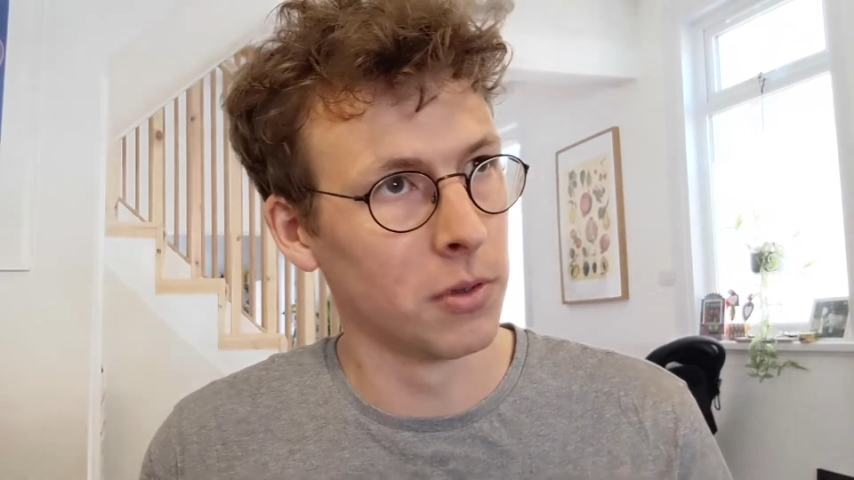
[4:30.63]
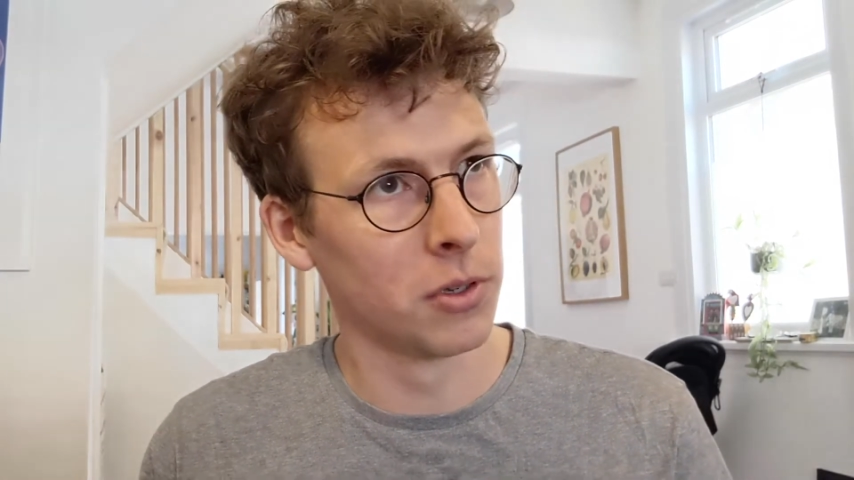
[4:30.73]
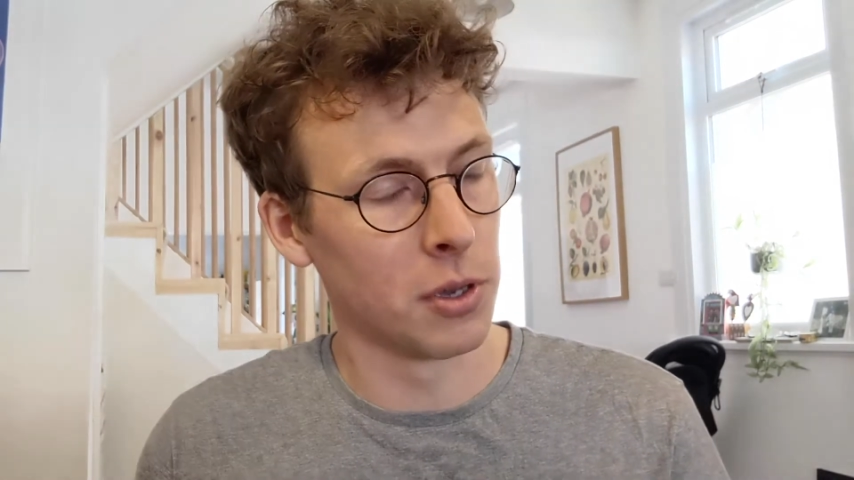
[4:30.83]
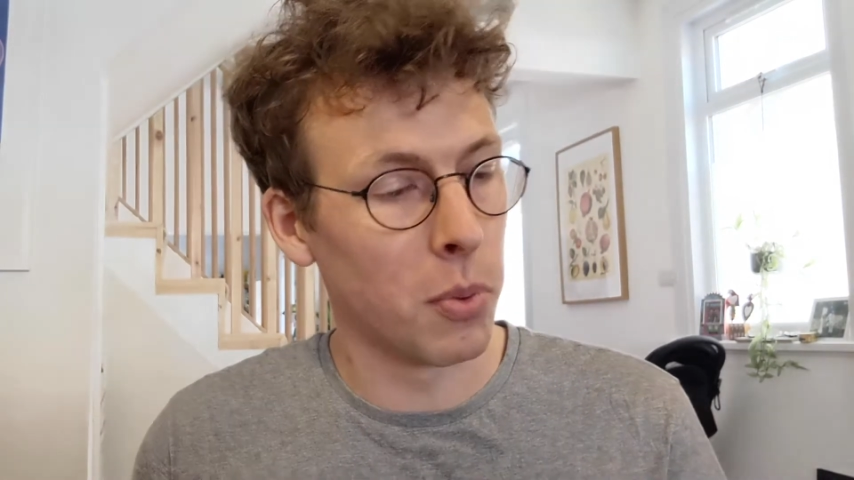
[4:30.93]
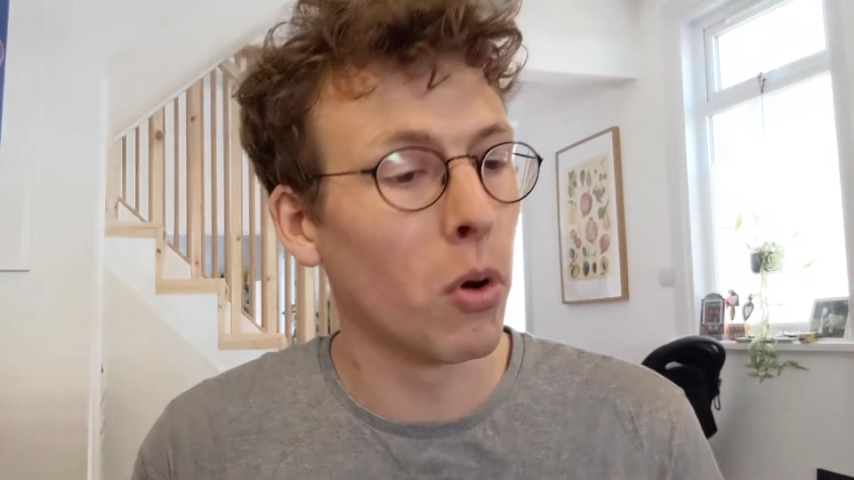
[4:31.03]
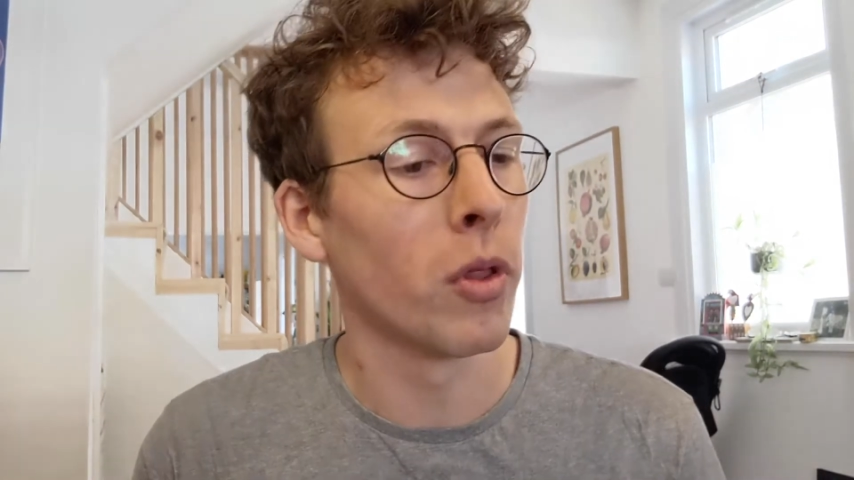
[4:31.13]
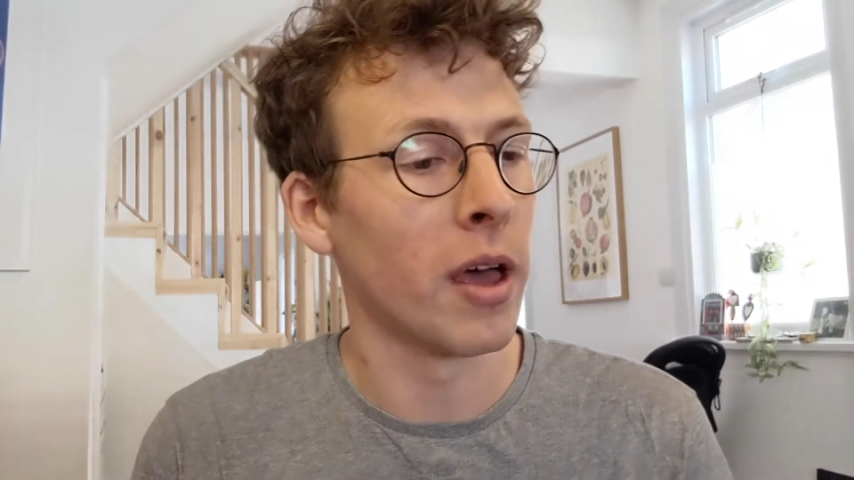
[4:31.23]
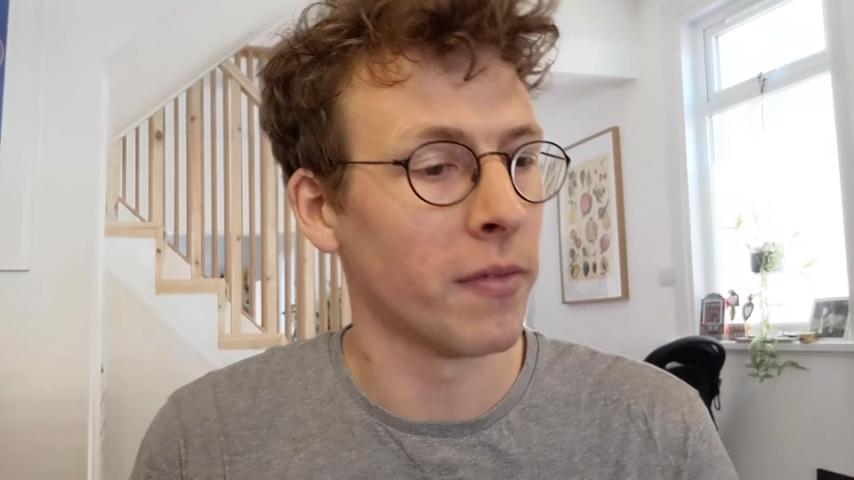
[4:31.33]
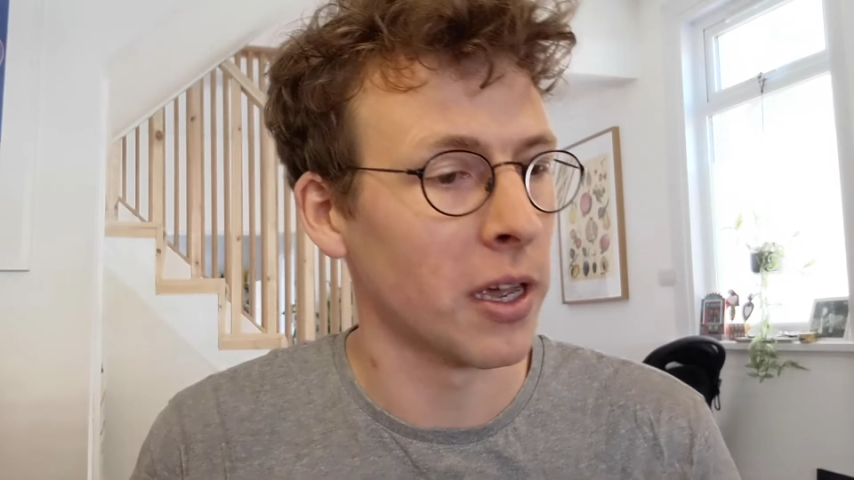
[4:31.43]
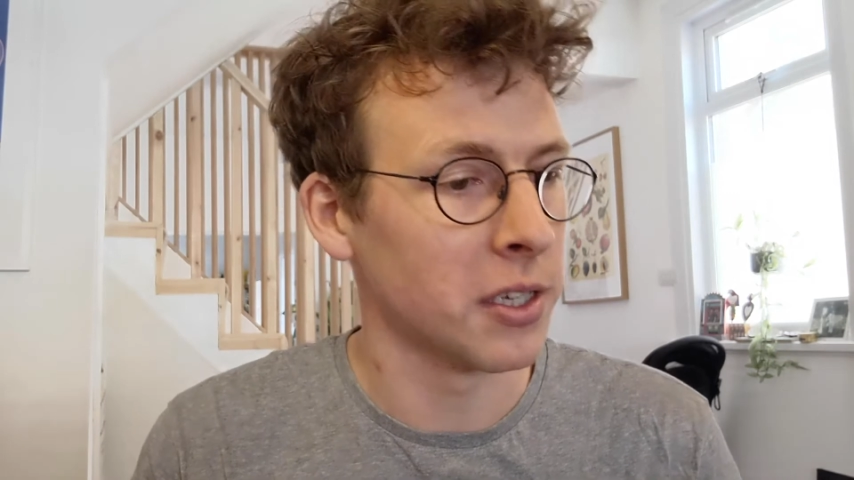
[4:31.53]
support
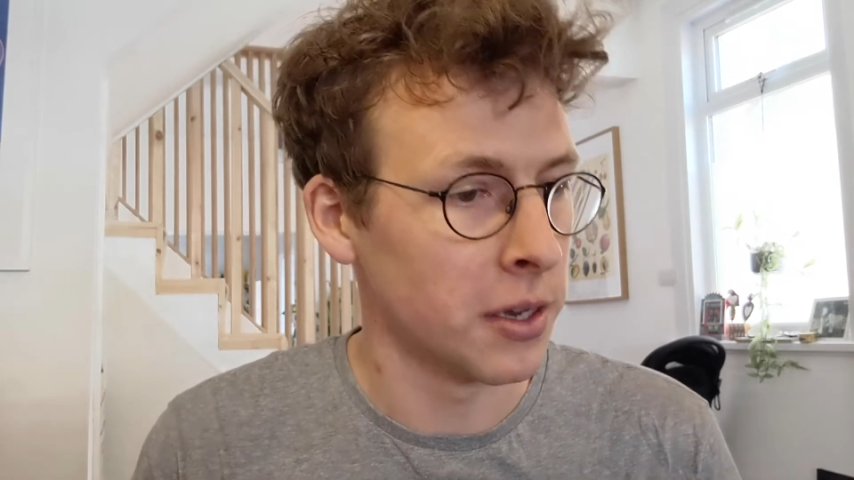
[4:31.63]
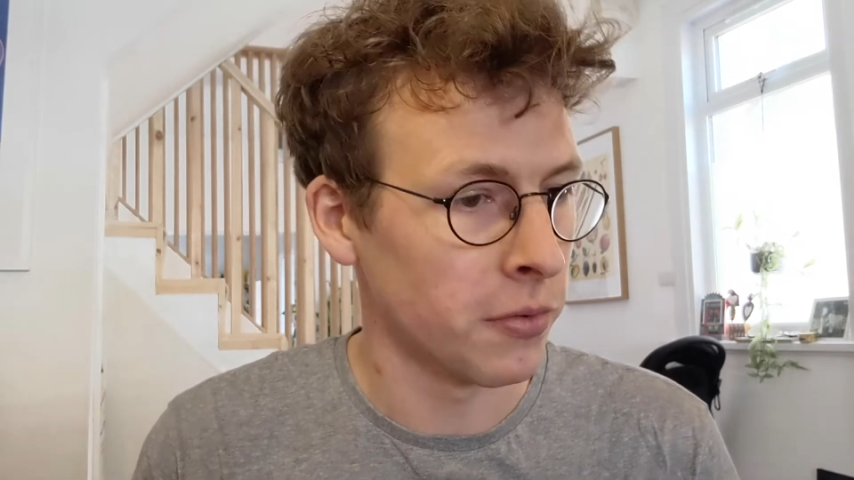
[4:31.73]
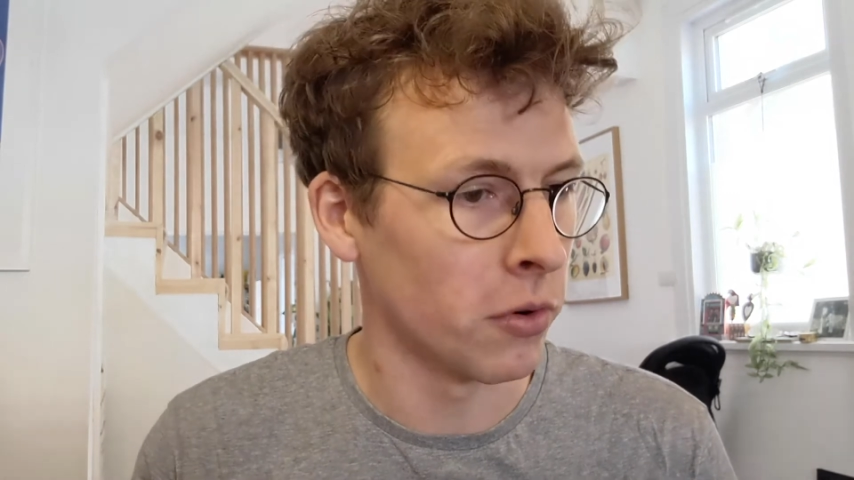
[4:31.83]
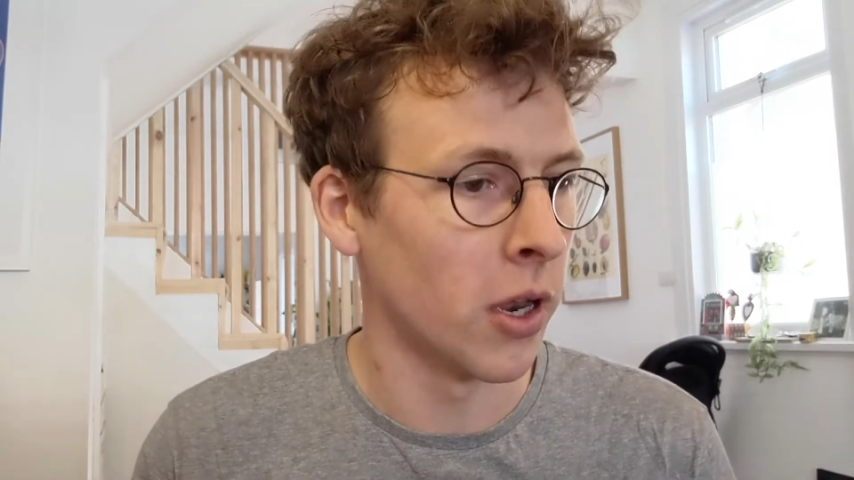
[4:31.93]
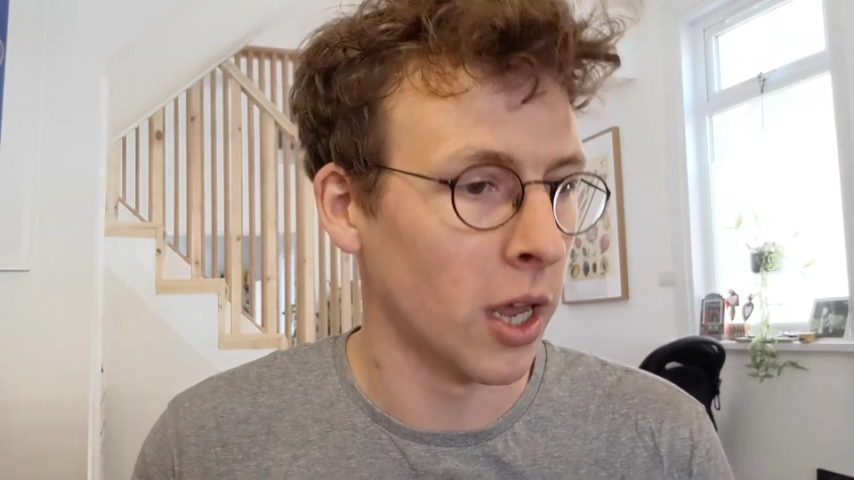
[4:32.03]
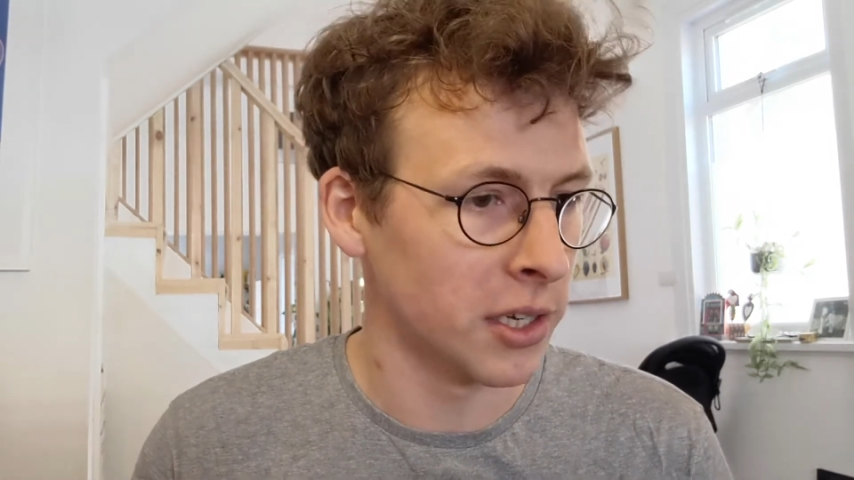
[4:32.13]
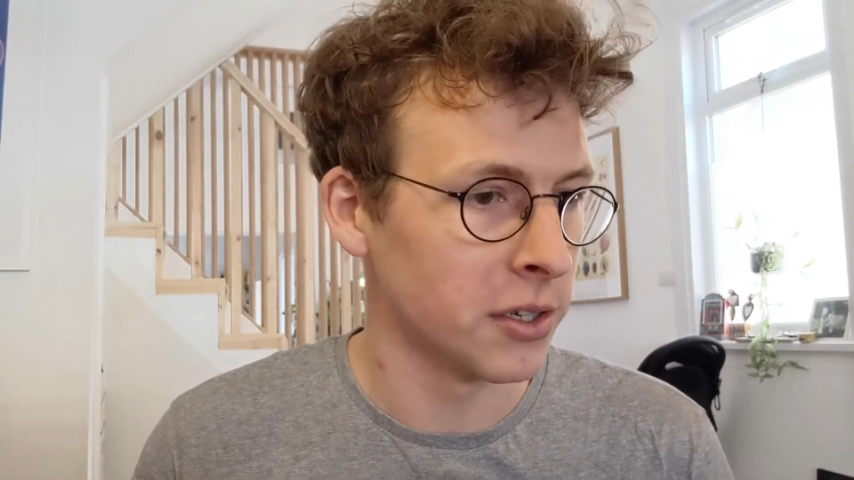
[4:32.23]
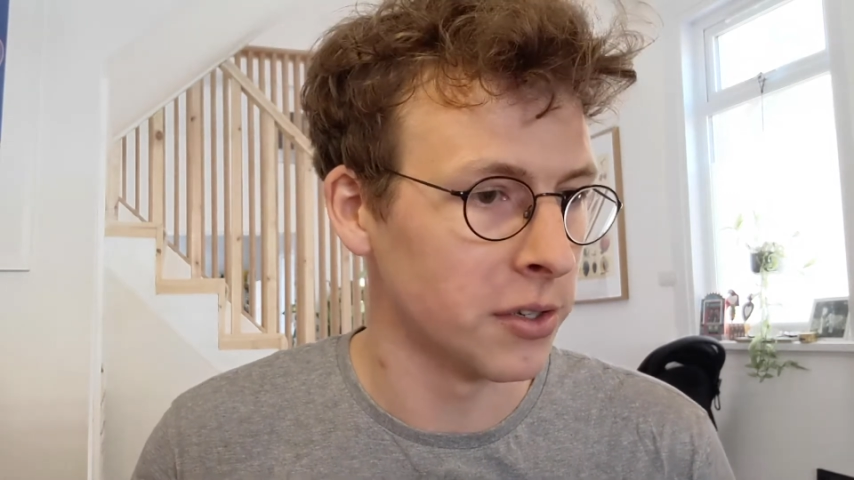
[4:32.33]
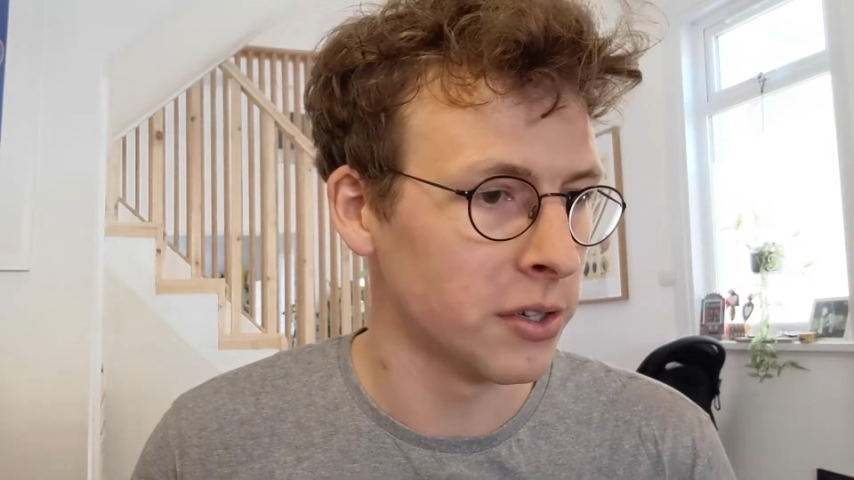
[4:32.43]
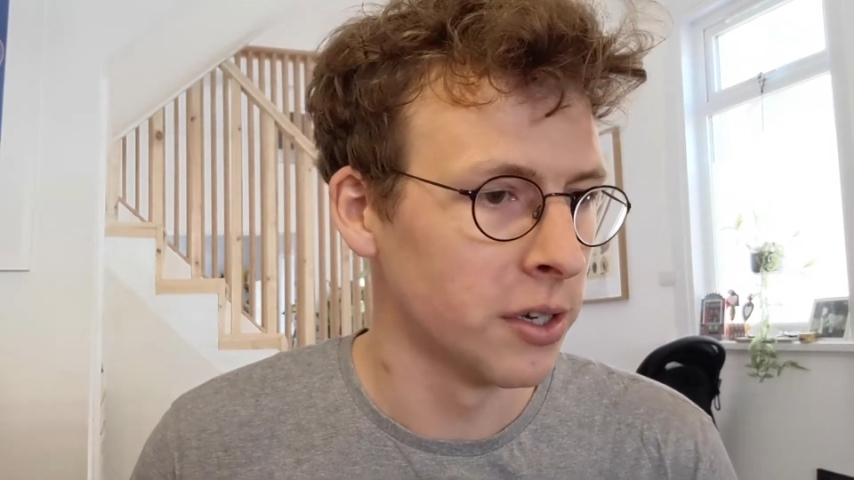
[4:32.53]
that vaccine for a
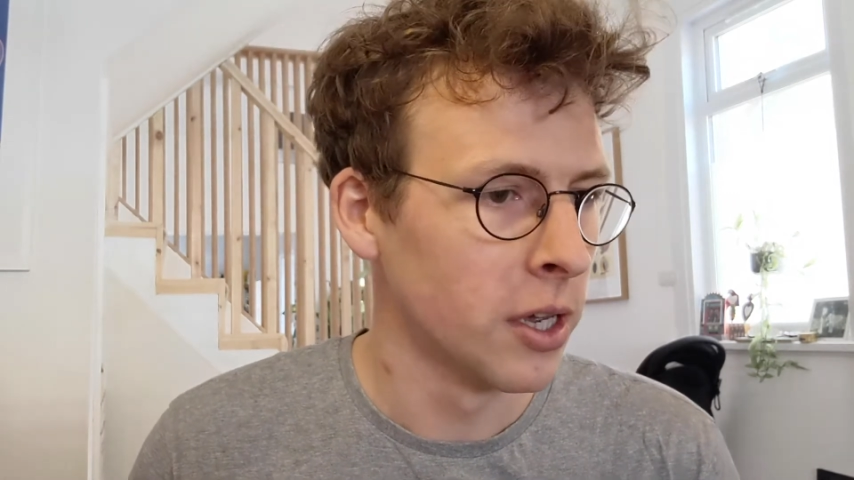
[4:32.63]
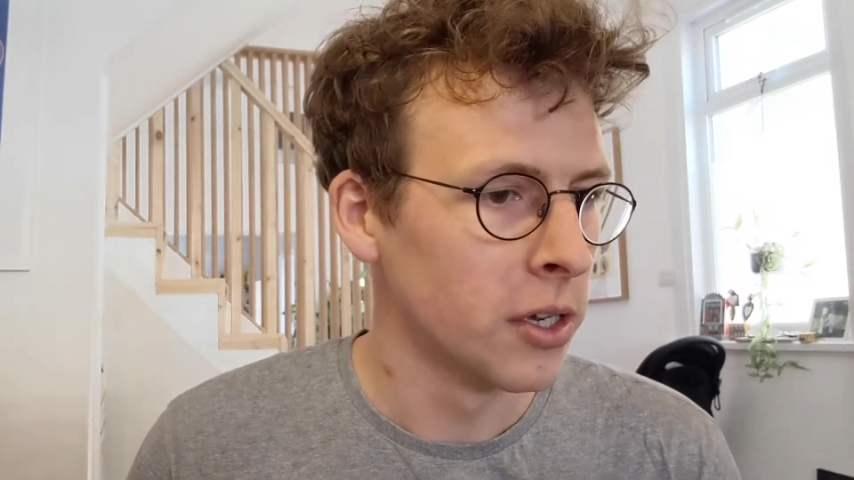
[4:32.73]
license.